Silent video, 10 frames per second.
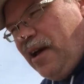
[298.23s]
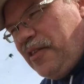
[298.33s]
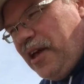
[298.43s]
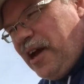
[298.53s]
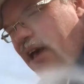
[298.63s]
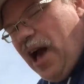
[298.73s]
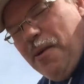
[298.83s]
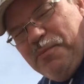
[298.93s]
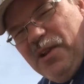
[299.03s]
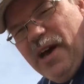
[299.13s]
that I
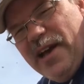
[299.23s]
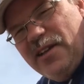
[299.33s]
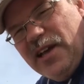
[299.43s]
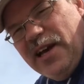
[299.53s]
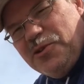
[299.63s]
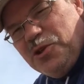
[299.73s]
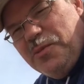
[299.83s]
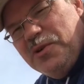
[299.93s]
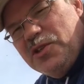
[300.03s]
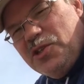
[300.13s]
applied that
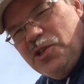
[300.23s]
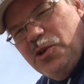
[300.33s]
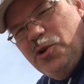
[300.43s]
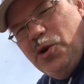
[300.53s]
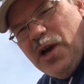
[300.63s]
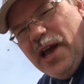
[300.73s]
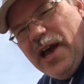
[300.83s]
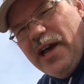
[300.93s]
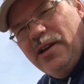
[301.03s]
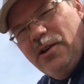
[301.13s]
treatment to
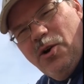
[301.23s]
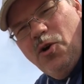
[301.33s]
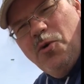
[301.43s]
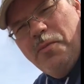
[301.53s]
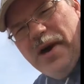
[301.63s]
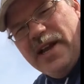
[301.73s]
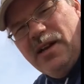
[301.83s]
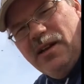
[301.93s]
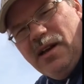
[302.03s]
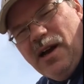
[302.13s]
had low mite
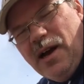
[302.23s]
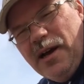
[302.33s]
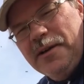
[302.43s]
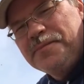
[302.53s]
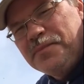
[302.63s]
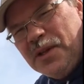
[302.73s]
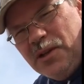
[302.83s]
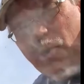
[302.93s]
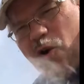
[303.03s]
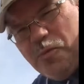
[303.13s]
uh,
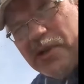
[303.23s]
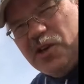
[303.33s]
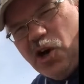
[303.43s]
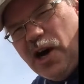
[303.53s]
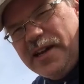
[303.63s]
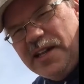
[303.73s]
low but not